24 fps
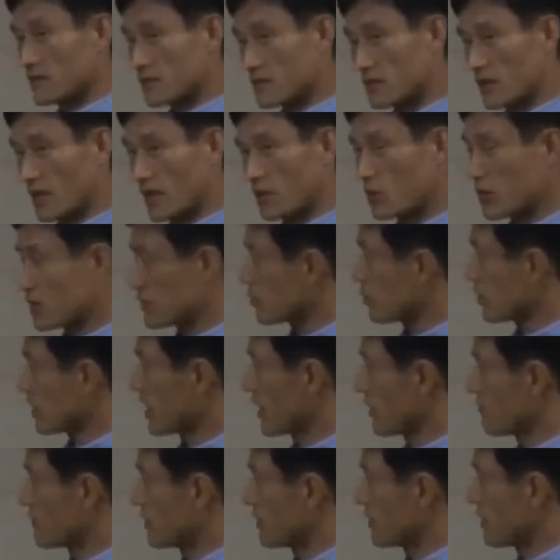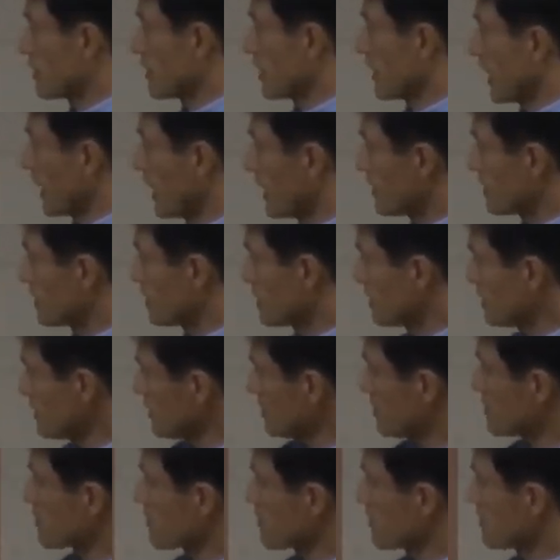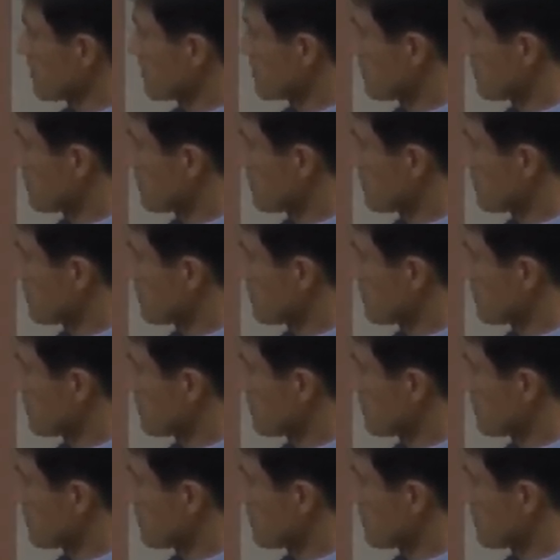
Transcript: So that was what happened. And here,